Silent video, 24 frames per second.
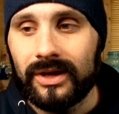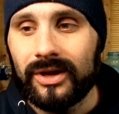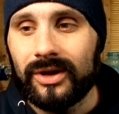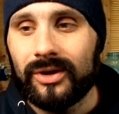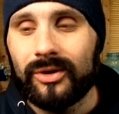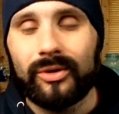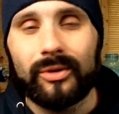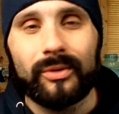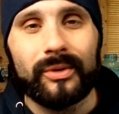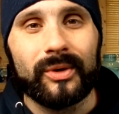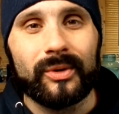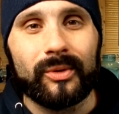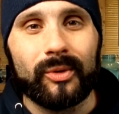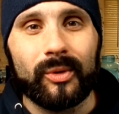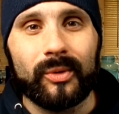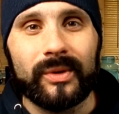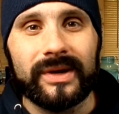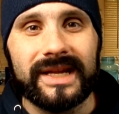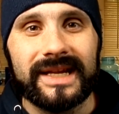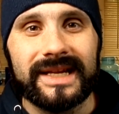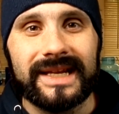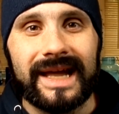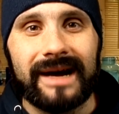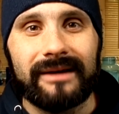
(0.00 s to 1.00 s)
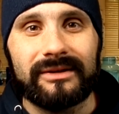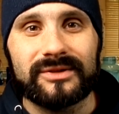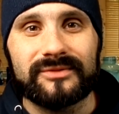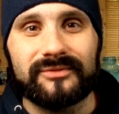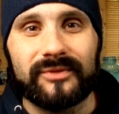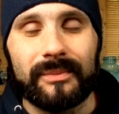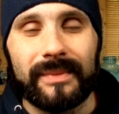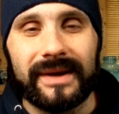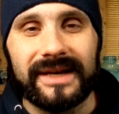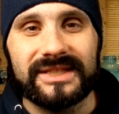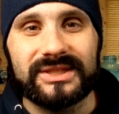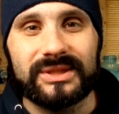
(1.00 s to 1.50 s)
All we need now is for
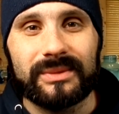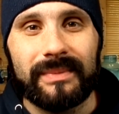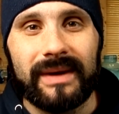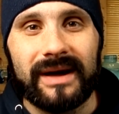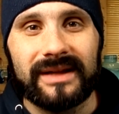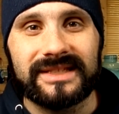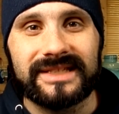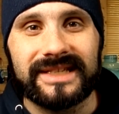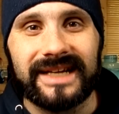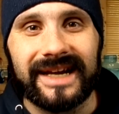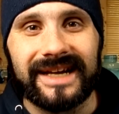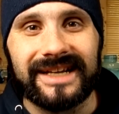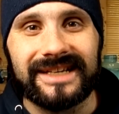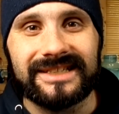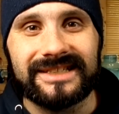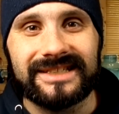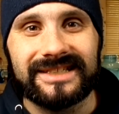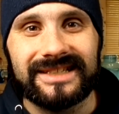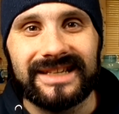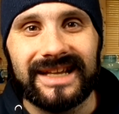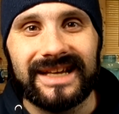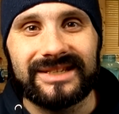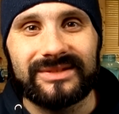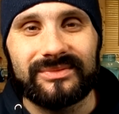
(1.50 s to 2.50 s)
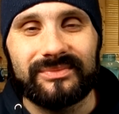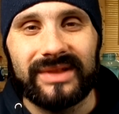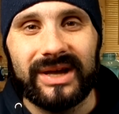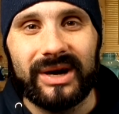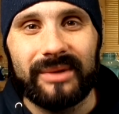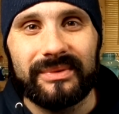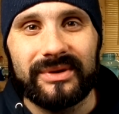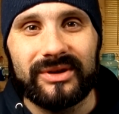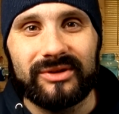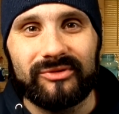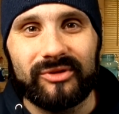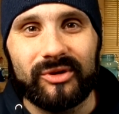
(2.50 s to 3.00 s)
Mason Mount to get injured, and that'll
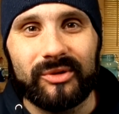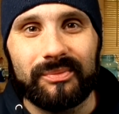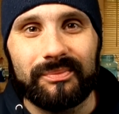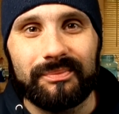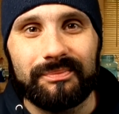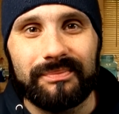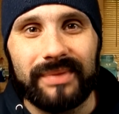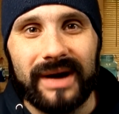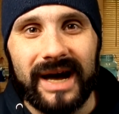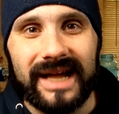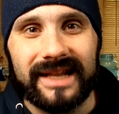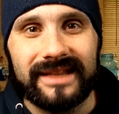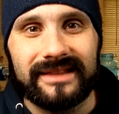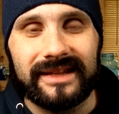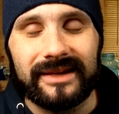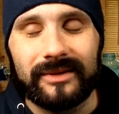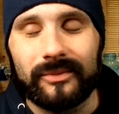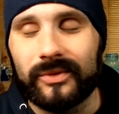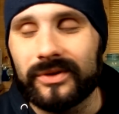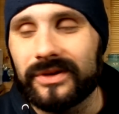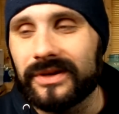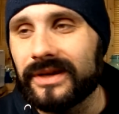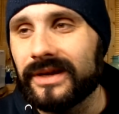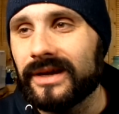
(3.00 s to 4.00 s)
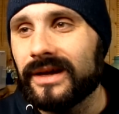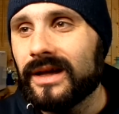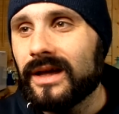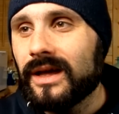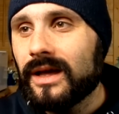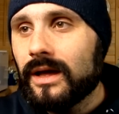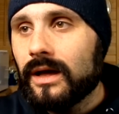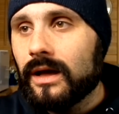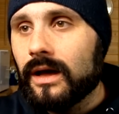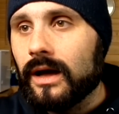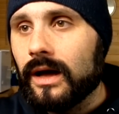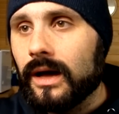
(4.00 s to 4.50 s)
be a real bad thing, wouldn't it?
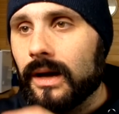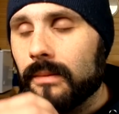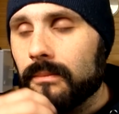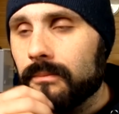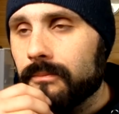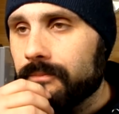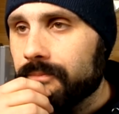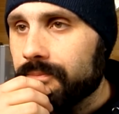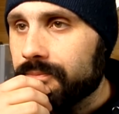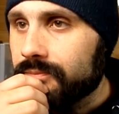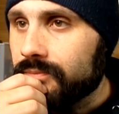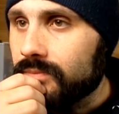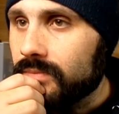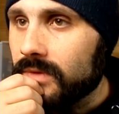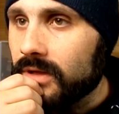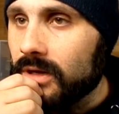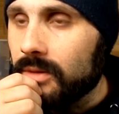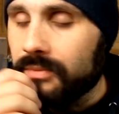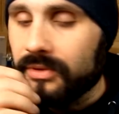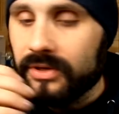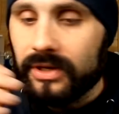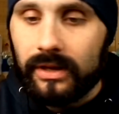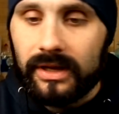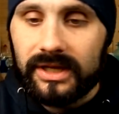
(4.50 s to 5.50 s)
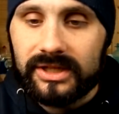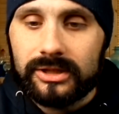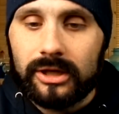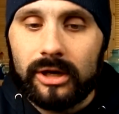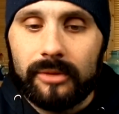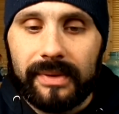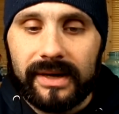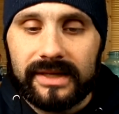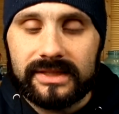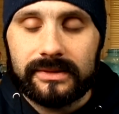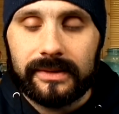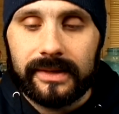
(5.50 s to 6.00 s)
But no, let's go
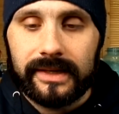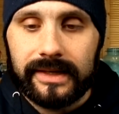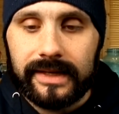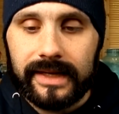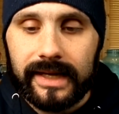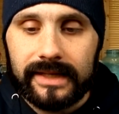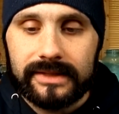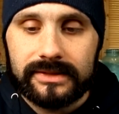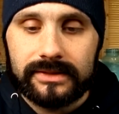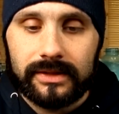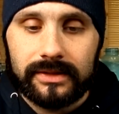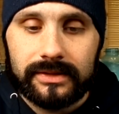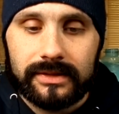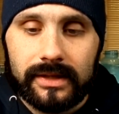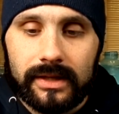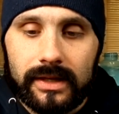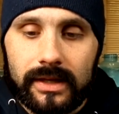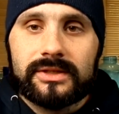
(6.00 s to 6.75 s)
back to Eden Hazard.